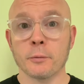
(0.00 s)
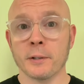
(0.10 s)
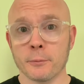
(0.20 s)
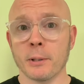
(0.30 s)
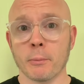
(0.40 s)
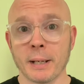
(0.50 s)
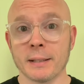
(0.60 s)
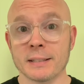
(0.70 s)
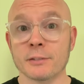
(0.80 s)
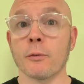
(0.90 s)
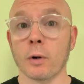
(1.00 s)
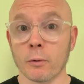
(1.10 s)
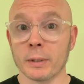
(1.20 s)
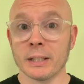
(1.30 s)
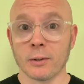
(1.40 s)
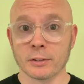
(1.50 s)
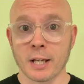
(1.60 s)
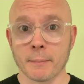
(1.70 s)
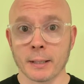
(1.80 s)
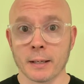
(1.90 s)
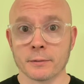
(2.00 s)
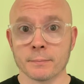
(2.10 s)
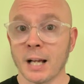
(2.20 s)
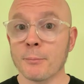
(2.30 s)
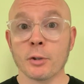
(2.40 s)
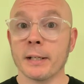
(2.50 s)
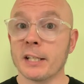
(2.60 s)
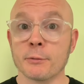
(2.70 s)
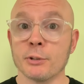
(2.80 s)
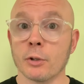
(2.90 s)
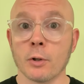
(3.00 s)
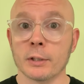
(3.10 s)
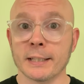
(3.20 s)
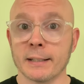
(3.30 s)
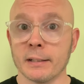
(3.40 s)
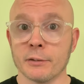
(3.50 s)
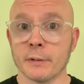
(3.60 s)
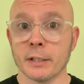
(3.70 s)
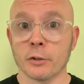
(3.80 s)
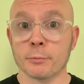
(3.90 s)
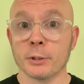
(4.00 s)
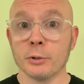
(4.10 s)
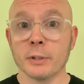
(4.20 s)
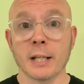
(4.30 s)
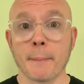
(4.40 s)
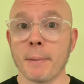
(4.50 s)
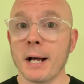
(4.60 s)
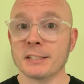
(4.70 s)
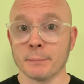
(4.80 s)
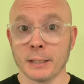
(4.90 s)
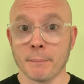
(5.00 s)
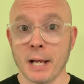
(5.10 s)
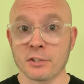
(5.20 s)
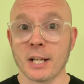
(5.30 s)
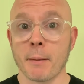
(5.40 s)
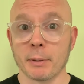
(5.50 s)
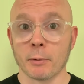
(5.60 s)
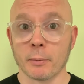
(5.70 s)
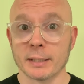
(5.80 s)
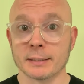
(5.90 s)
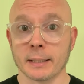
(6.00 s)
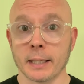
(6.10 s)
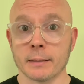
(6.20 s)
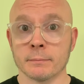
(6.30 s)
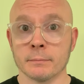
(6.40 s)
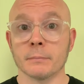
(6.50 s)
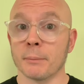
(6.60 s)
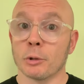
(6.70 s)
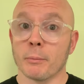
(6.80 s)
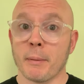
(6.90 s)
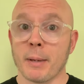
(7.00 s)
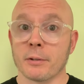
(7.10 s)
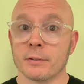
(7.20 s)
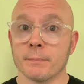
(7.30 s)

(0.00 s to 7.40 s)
one has been on my list for a really long time, guys. I'm sorry it takes me so long to get to these videos, but you cannot possibly imagine how many requests I get. But I'm doing my best.